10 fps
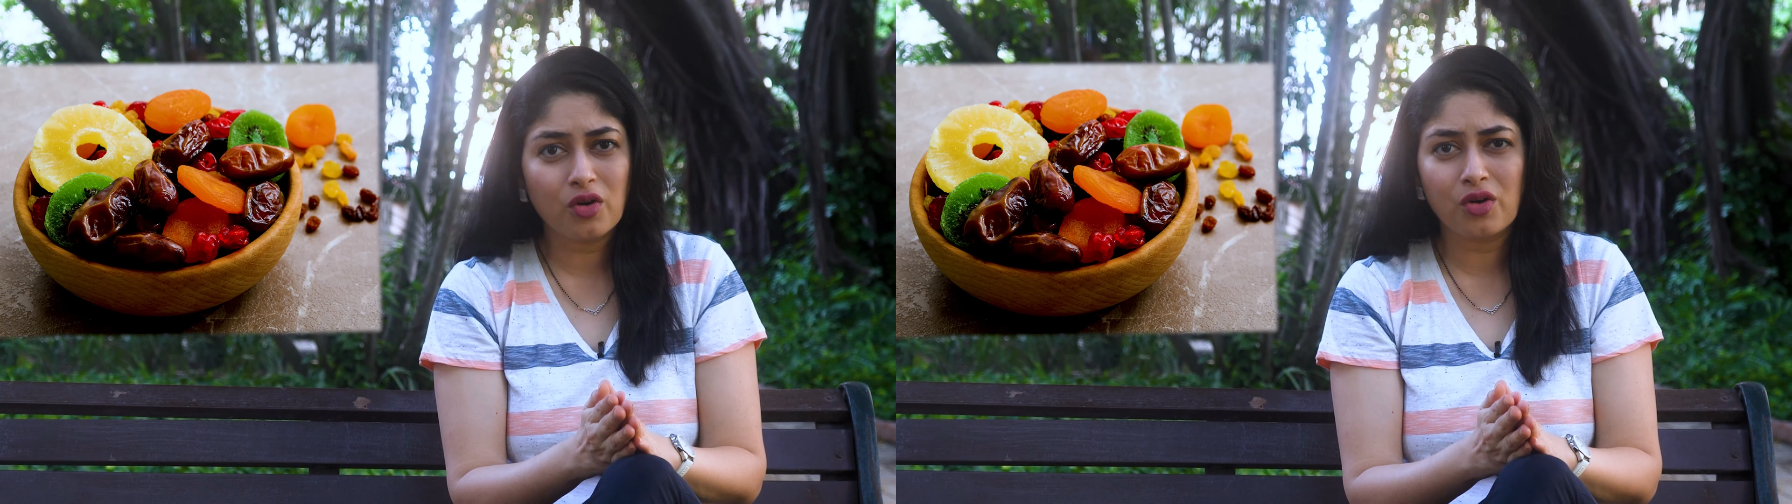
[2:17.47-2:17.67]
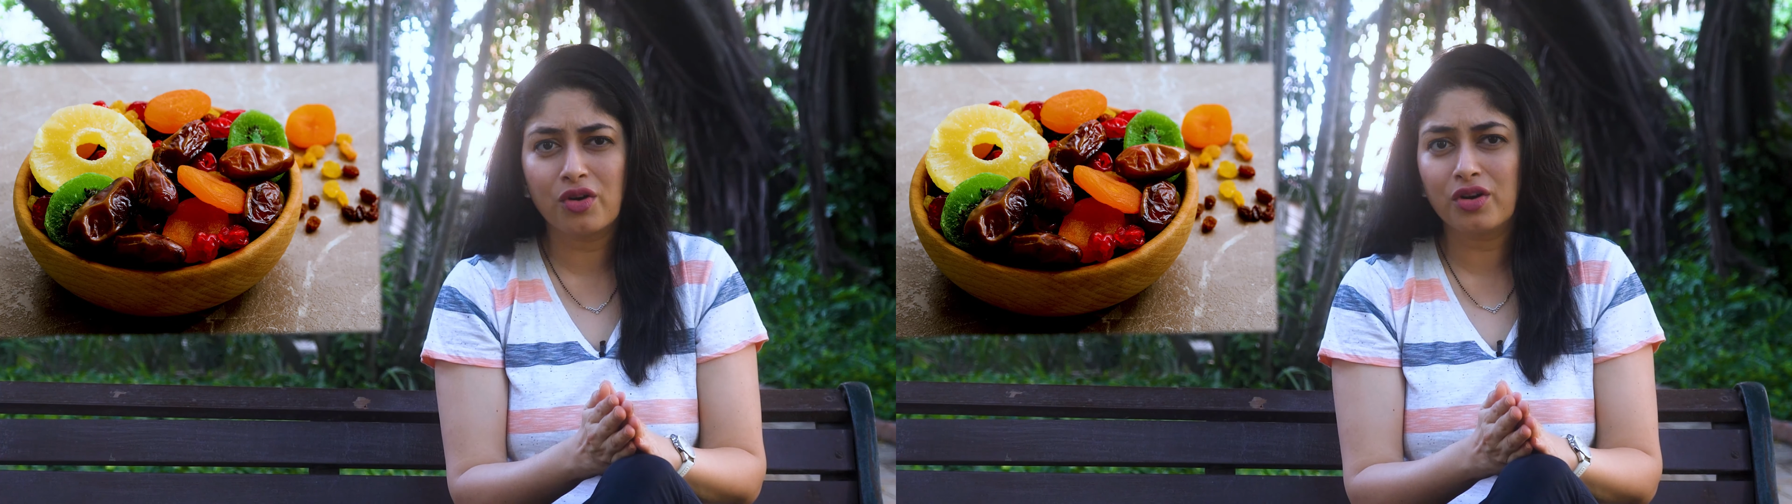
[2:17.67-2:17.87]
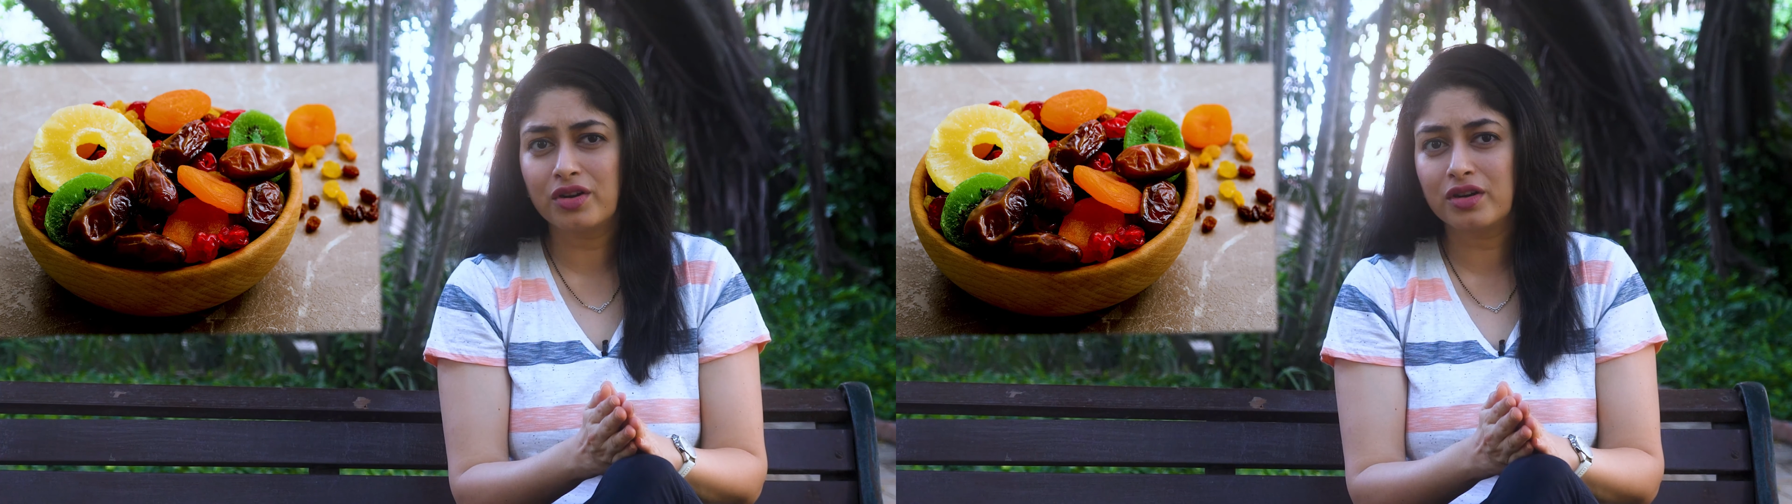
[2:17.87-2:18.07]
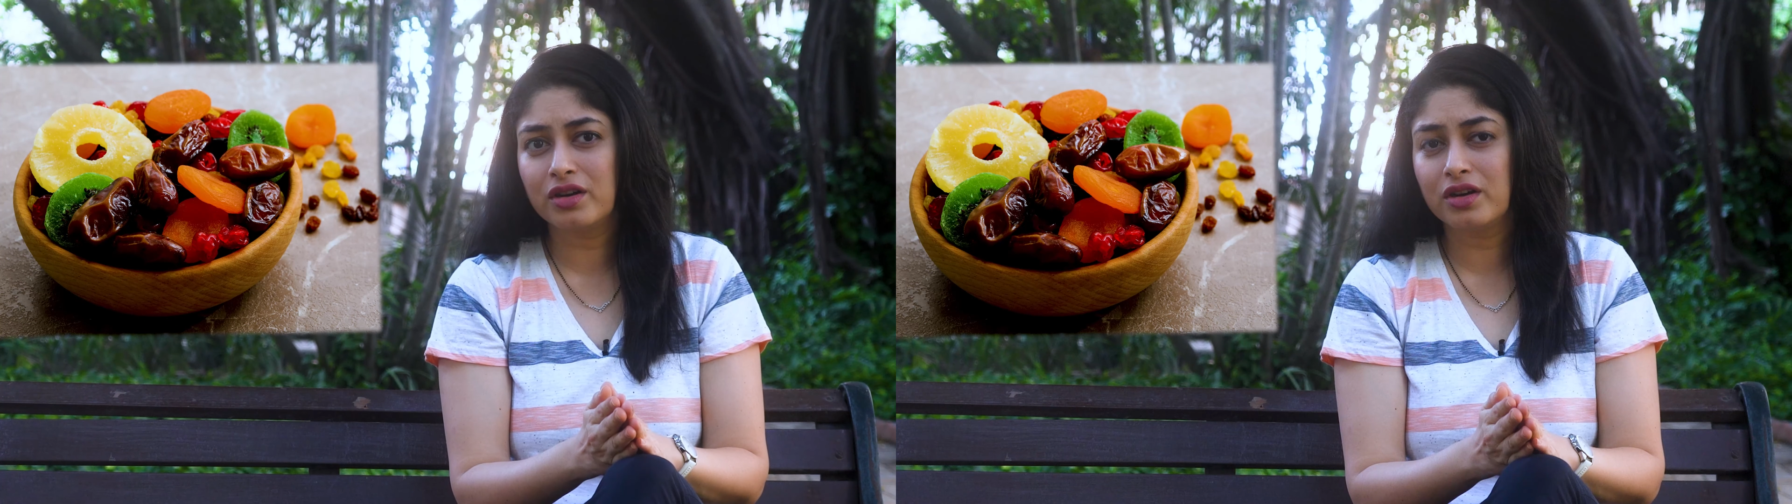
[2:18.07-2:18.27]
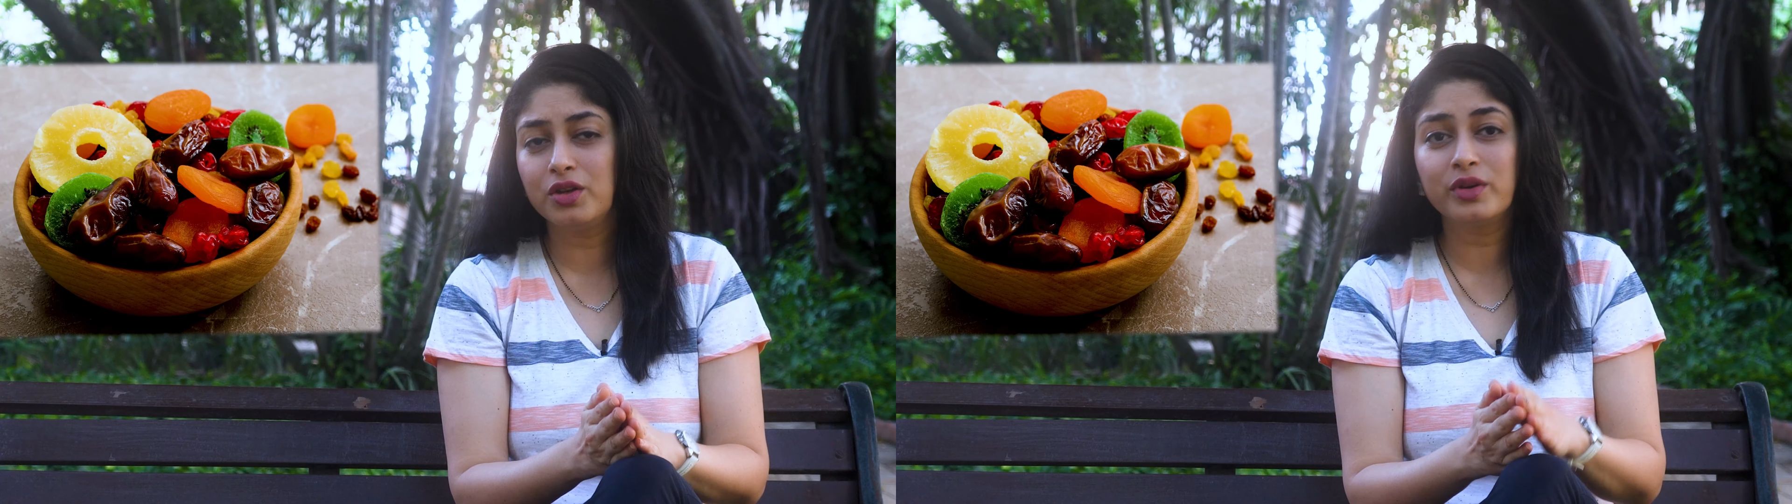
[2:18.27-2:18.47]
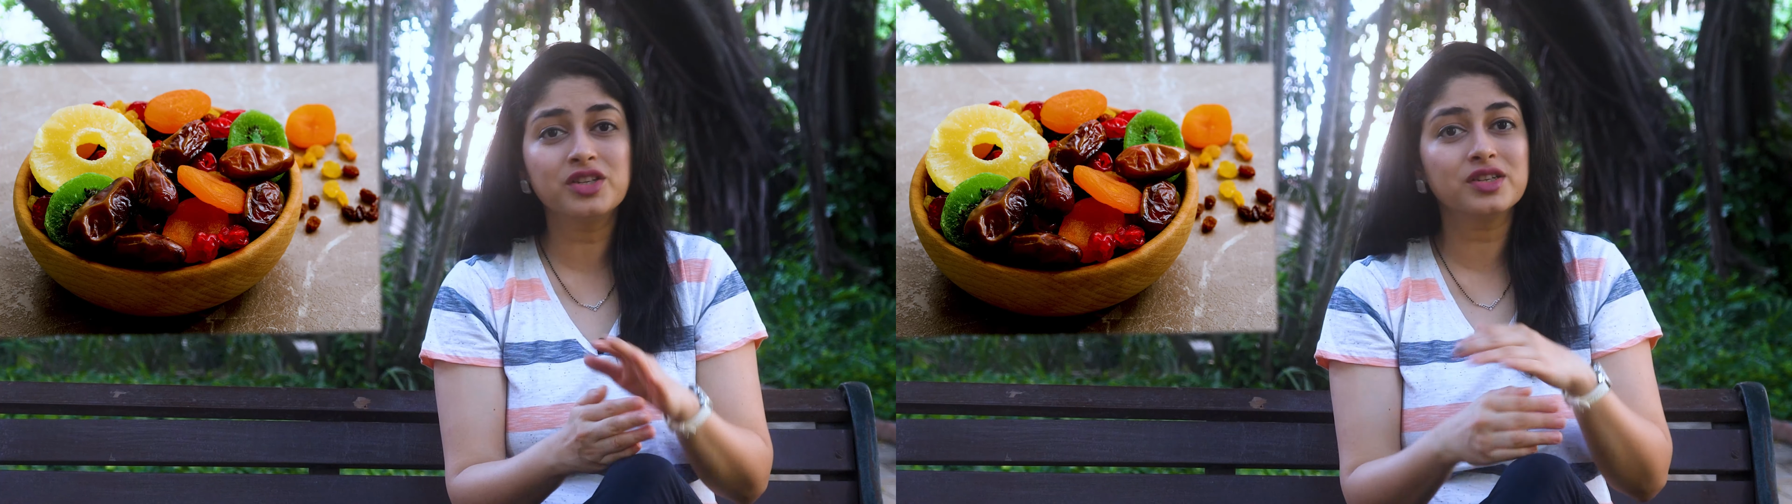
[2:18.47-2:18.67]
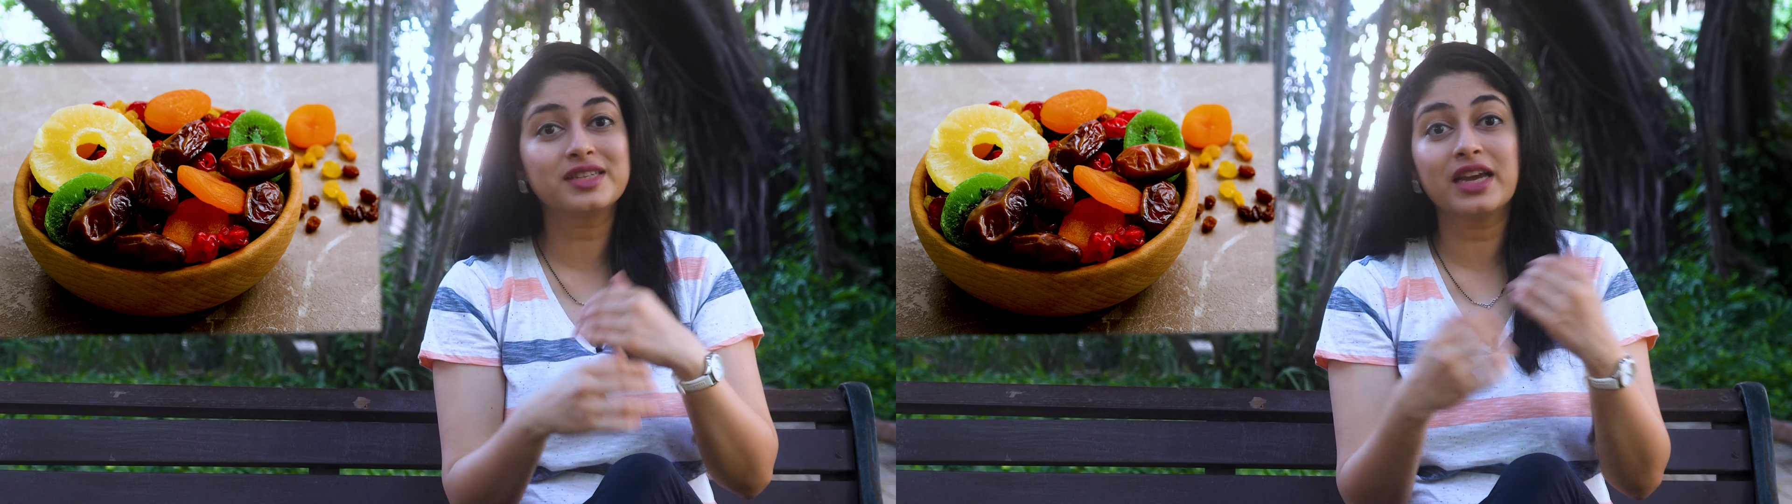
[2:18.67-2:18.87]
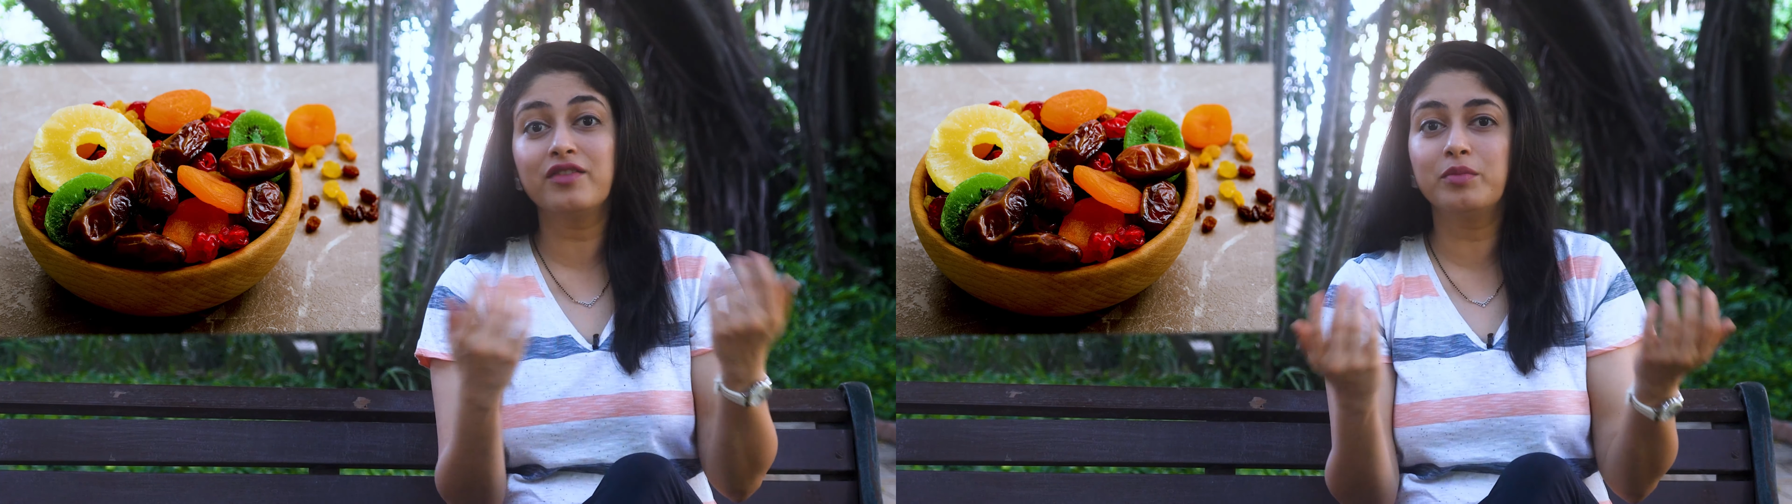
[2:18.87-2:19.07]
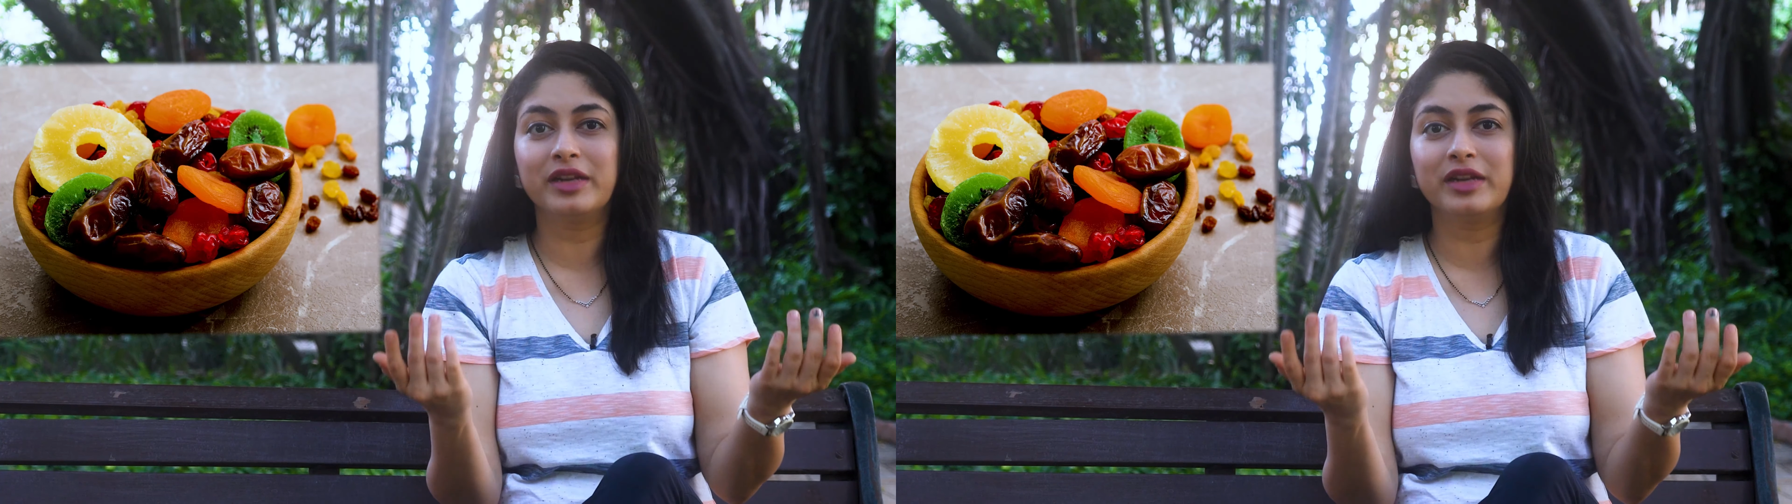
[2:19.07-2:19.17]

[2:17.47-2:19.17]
or uh, you can just have a